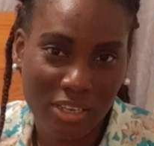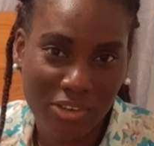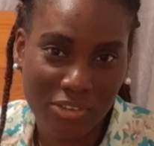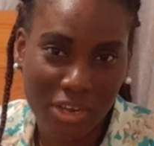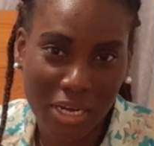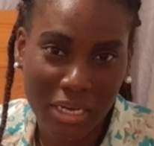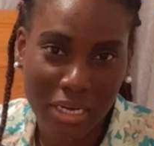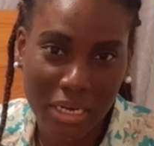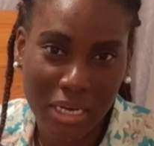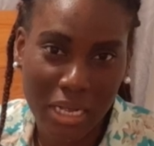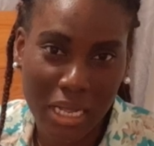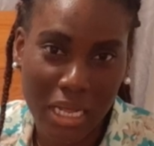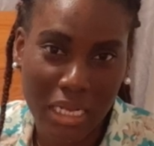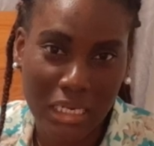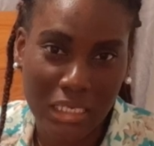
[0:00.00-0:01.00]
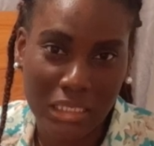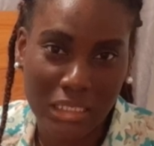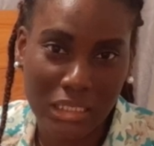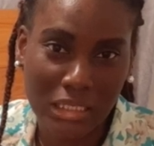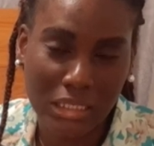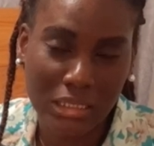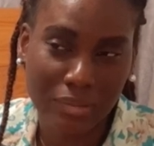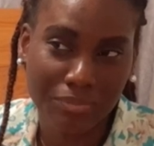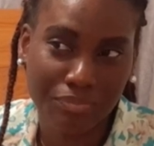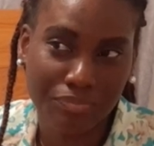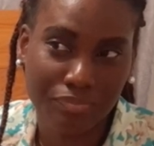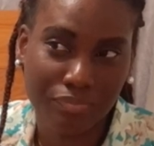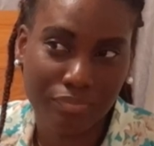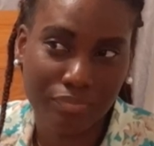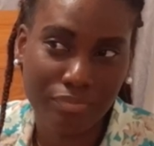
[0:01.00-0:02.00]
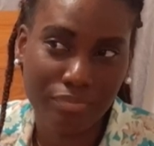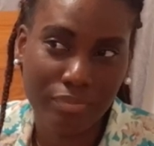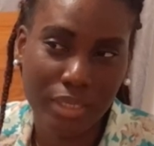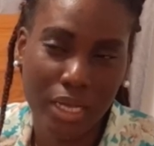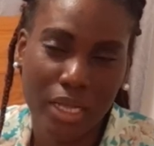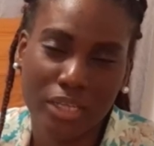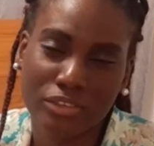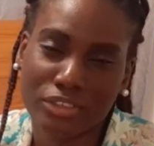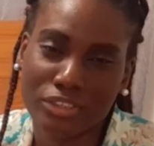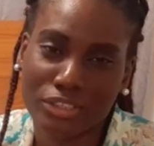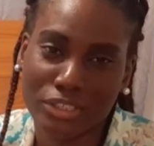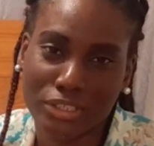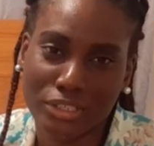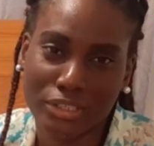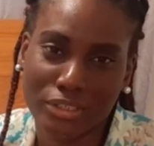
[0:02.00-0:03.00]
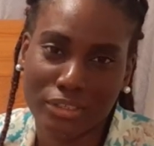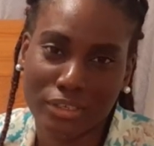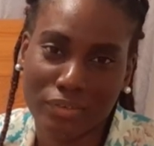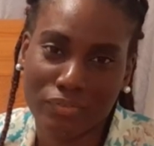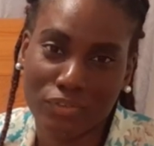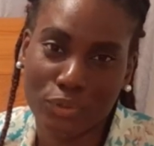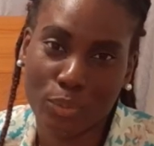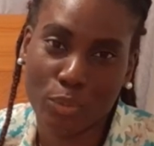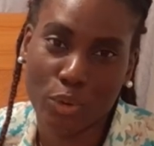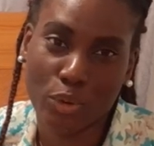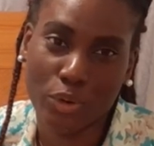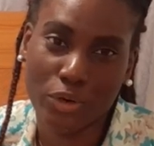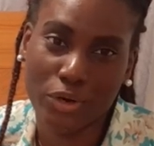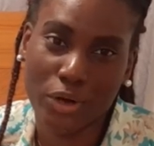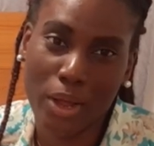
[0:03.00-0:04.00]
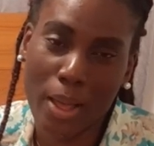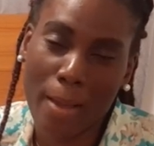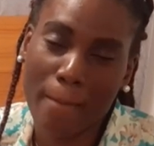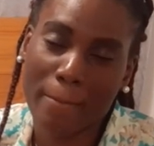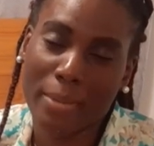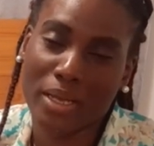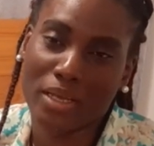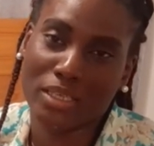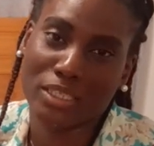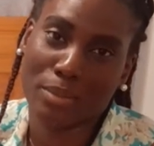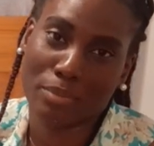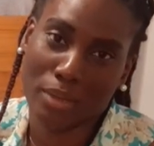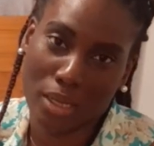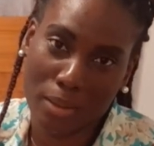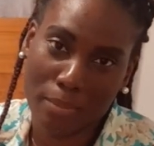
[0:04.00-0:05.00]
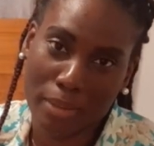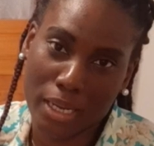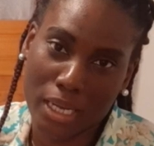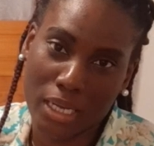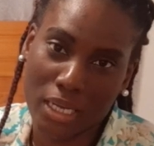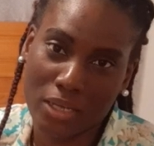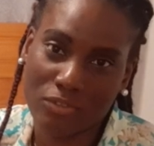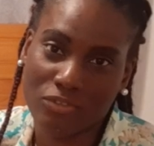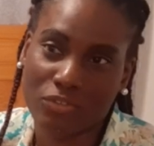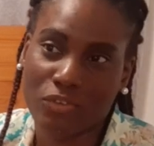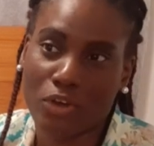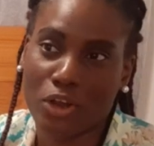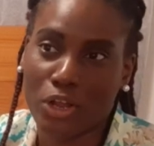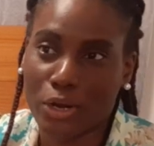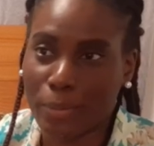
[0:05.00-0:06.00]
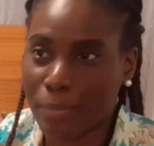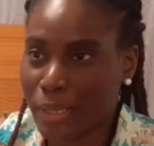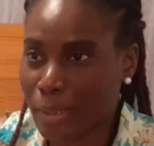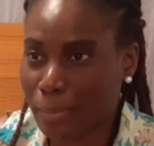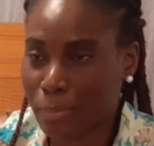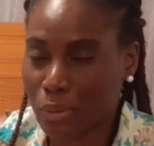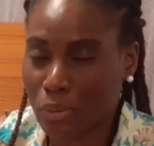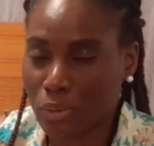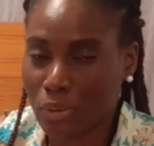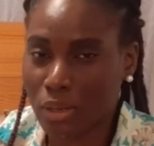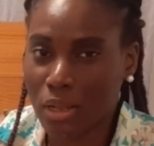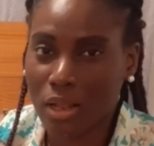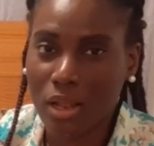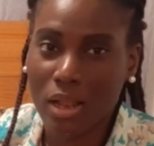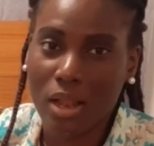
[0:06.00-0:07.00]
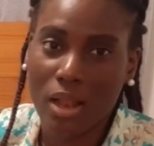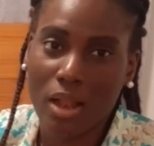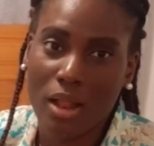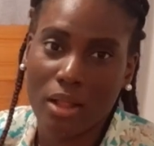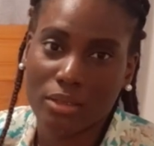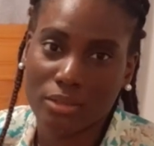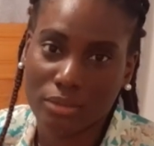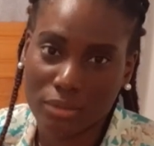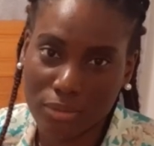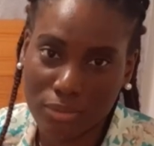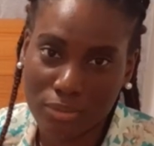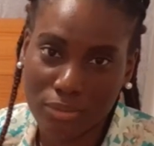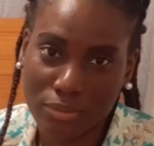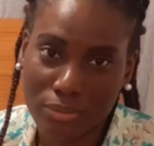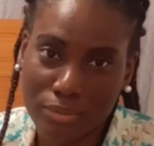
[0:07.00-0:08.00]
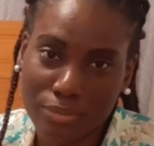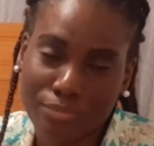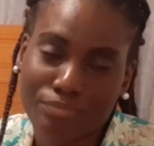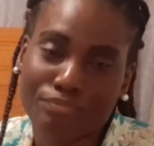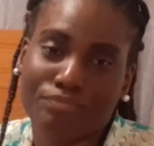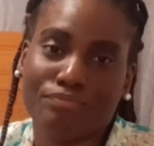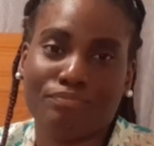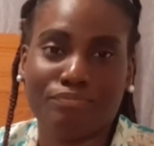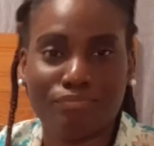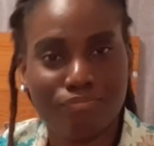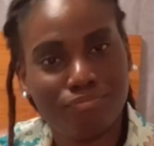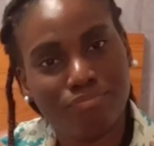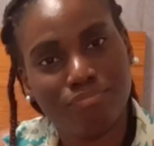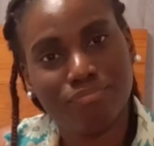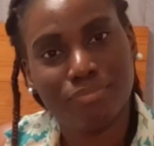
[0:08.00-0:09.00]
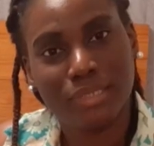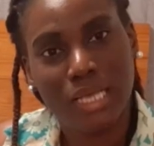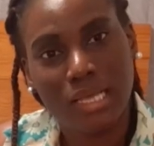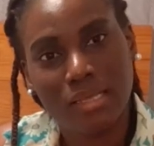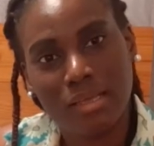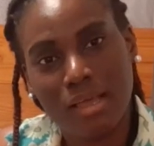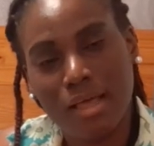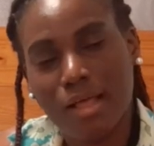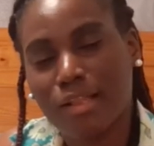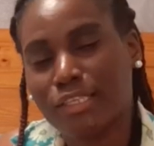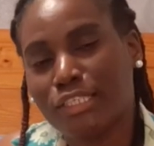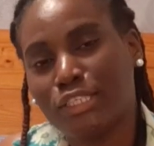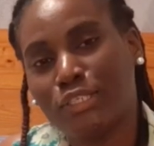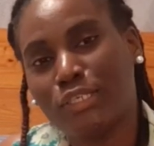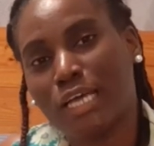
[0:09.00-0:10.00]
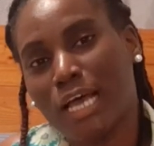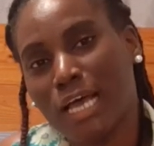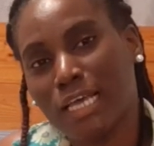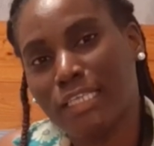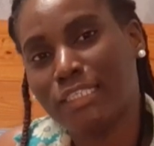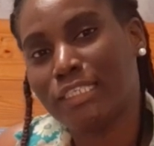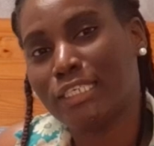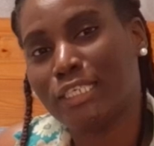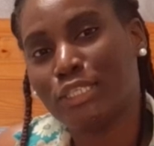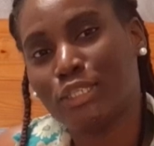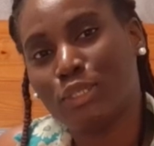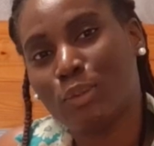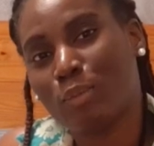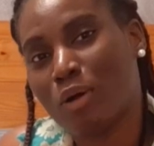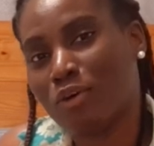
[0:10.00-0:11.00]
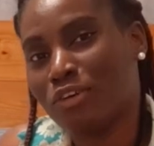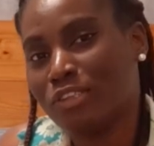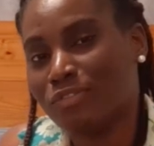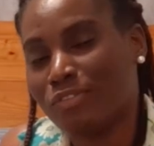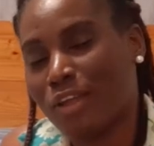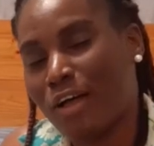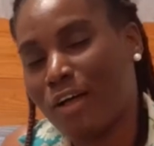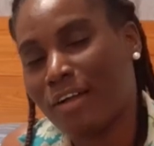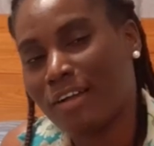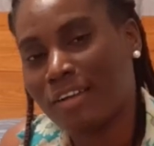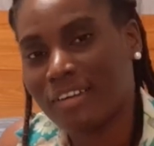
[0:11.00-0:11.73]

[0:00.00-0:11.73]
already and I just need a few more, because I'm not buying gifts for a lot of people. So yeah, I'll see you guys in tomorrow's vlog.